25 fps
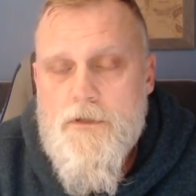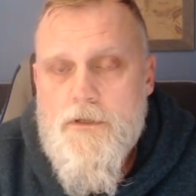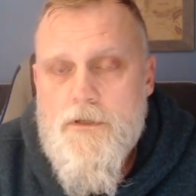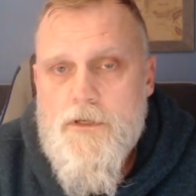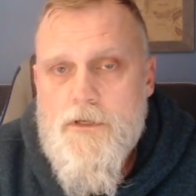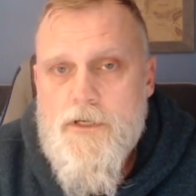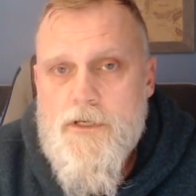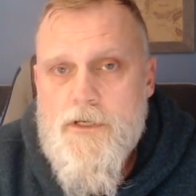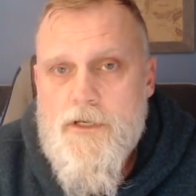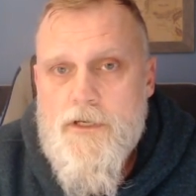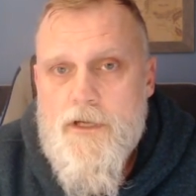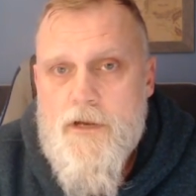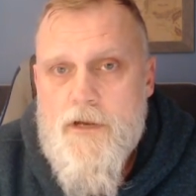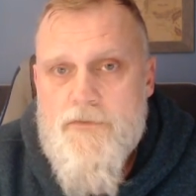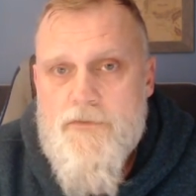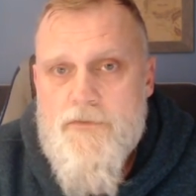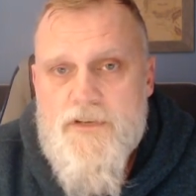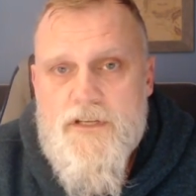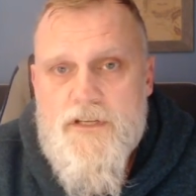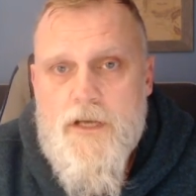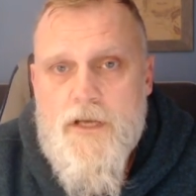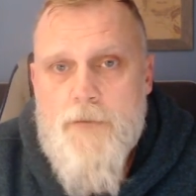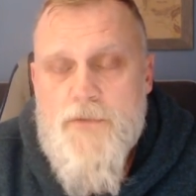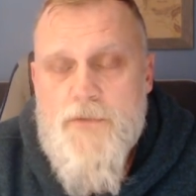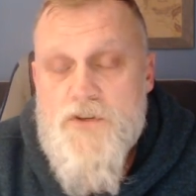every
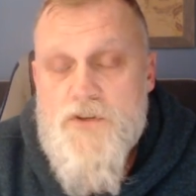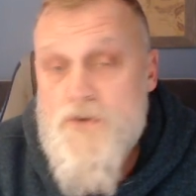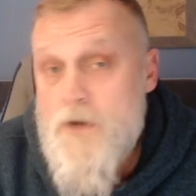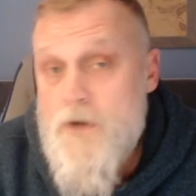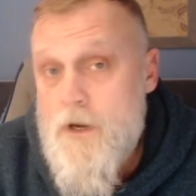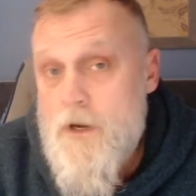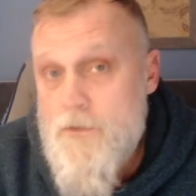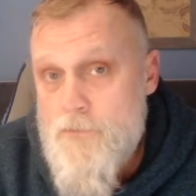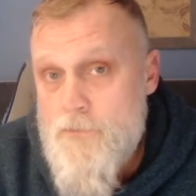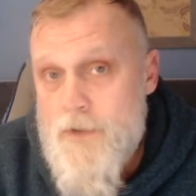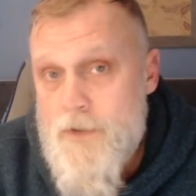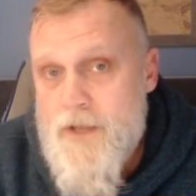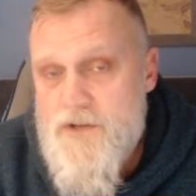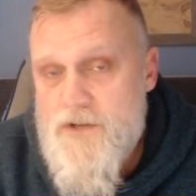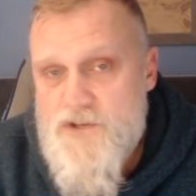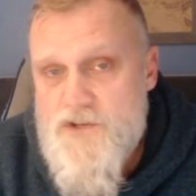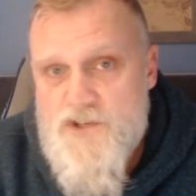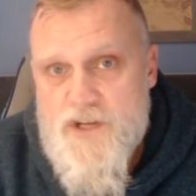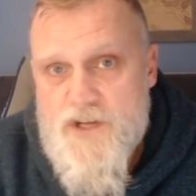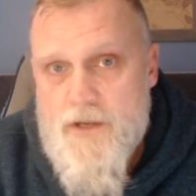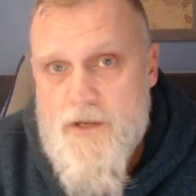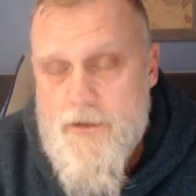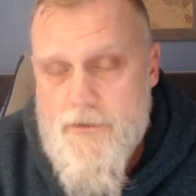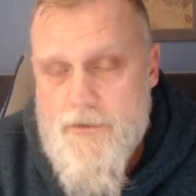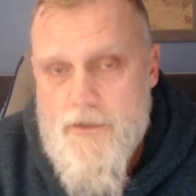time you draw a red
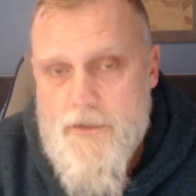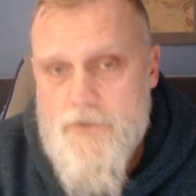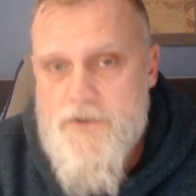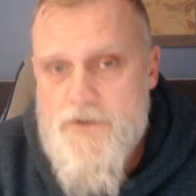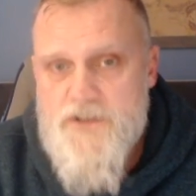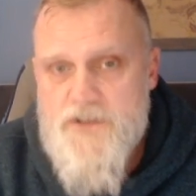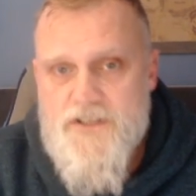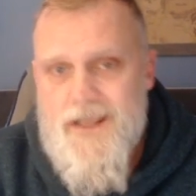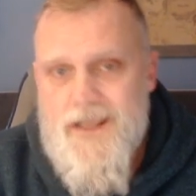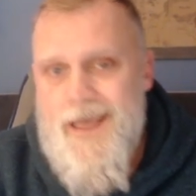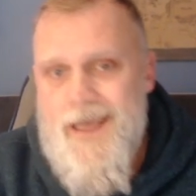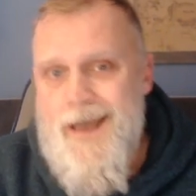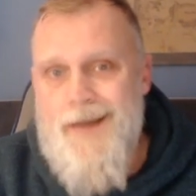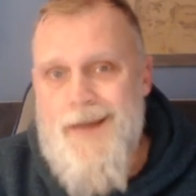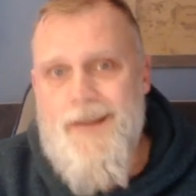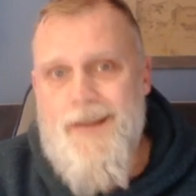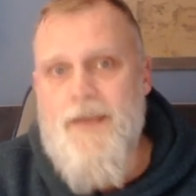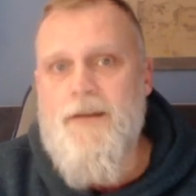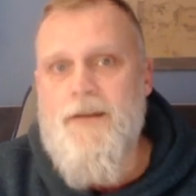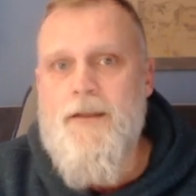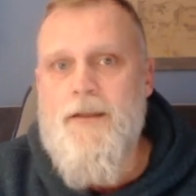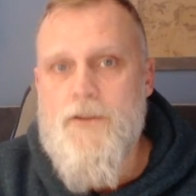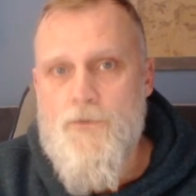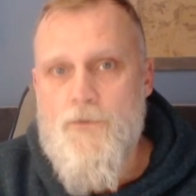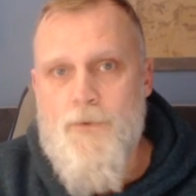chit, you're just adding
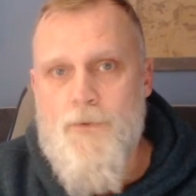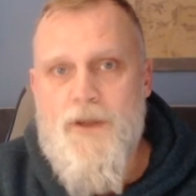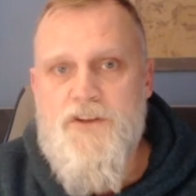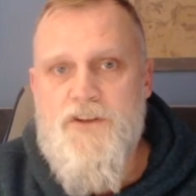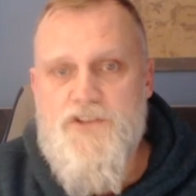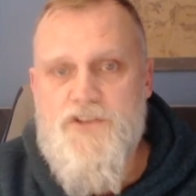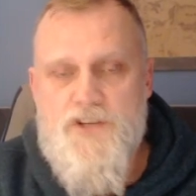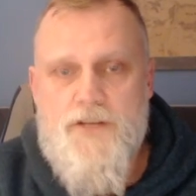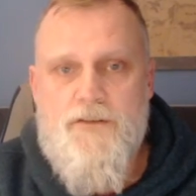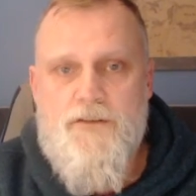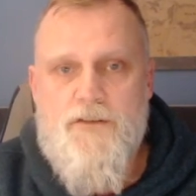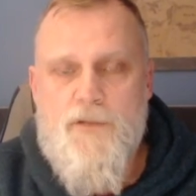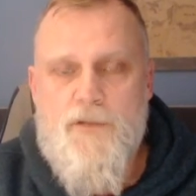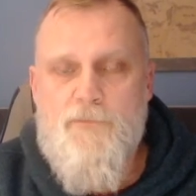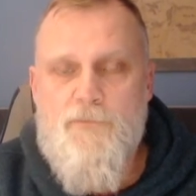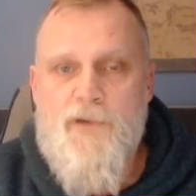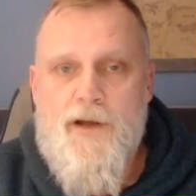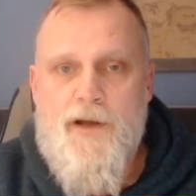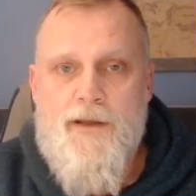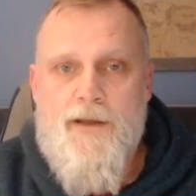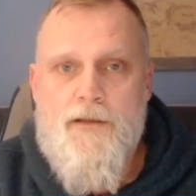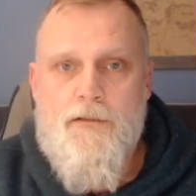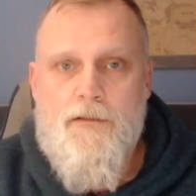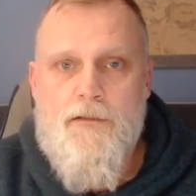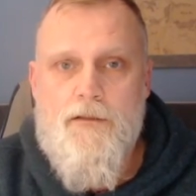another red chit to the
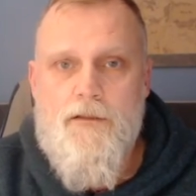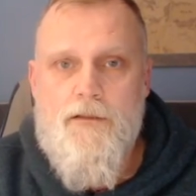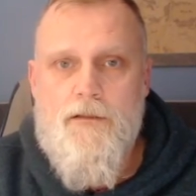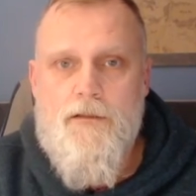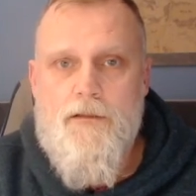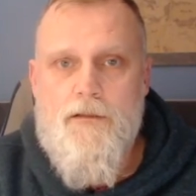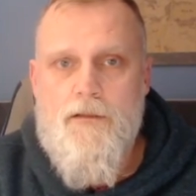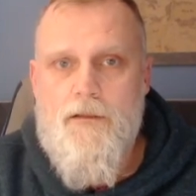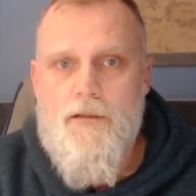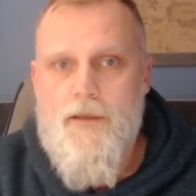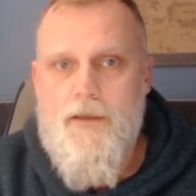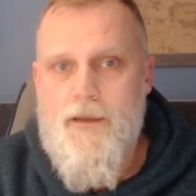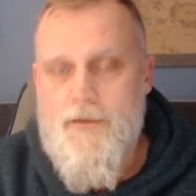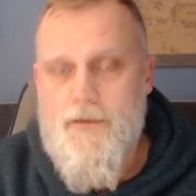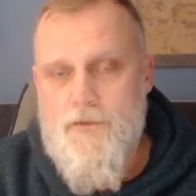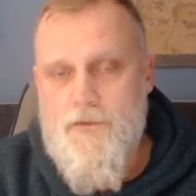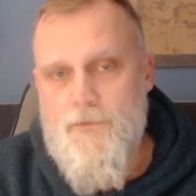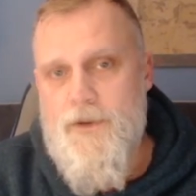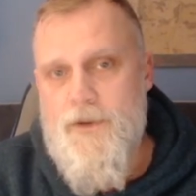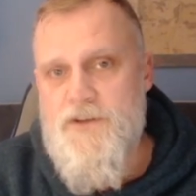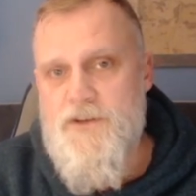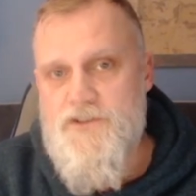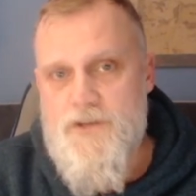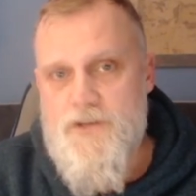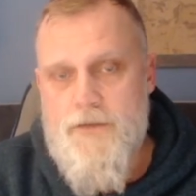pile, and the
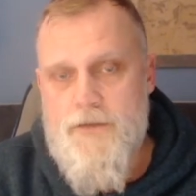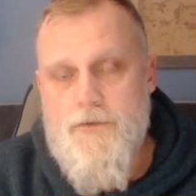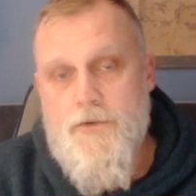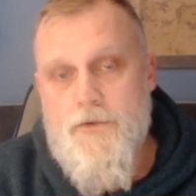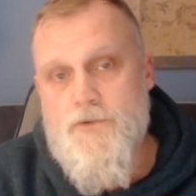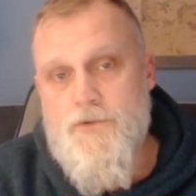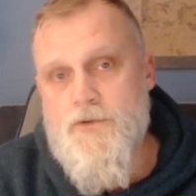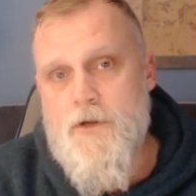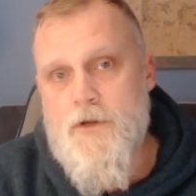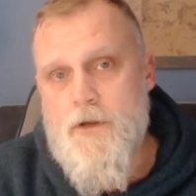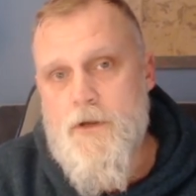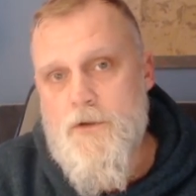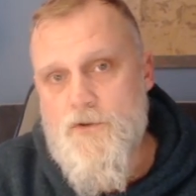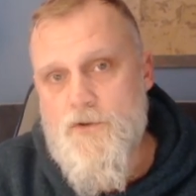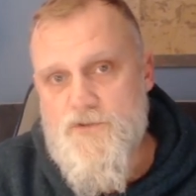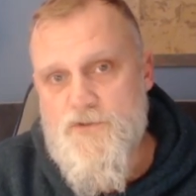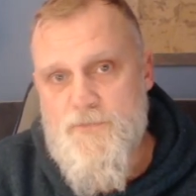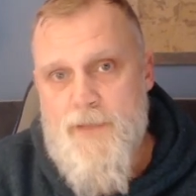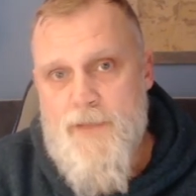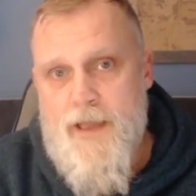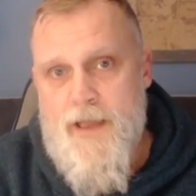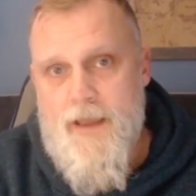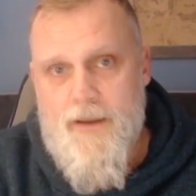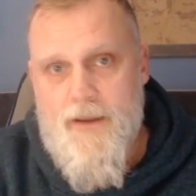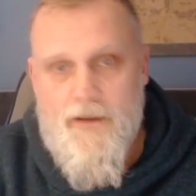red chit you draw goes
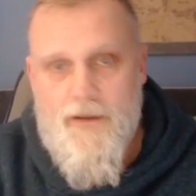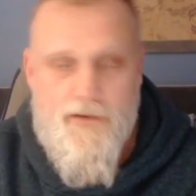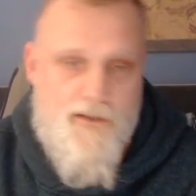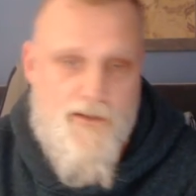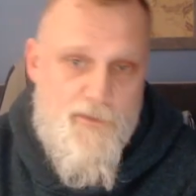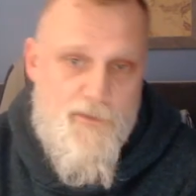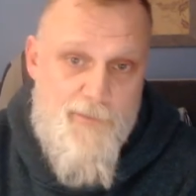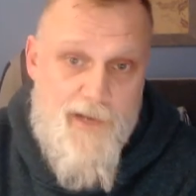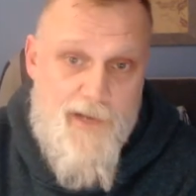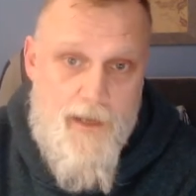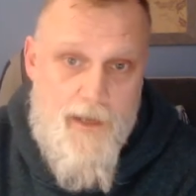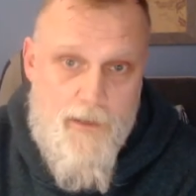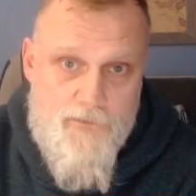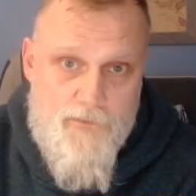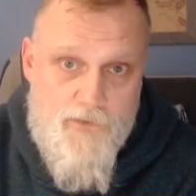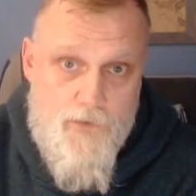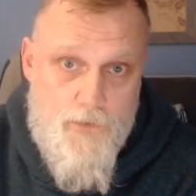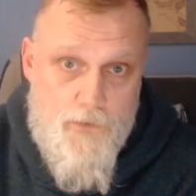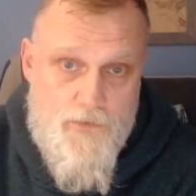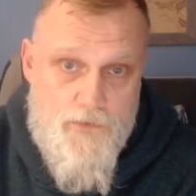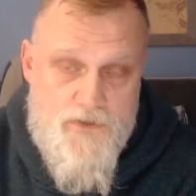back into the pile too.